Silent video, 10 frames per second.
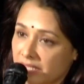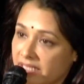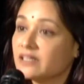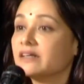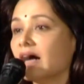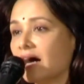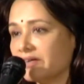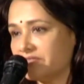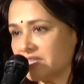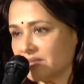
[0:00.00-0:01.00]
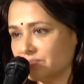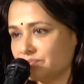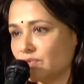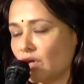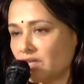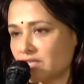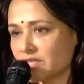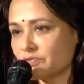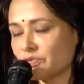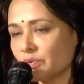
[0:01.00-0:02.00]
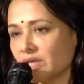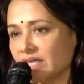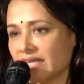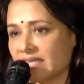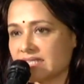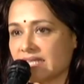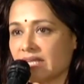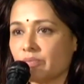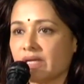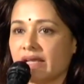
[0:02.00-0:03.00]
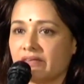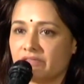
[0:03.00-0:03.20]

hereafter, not just for World AIDS Day, but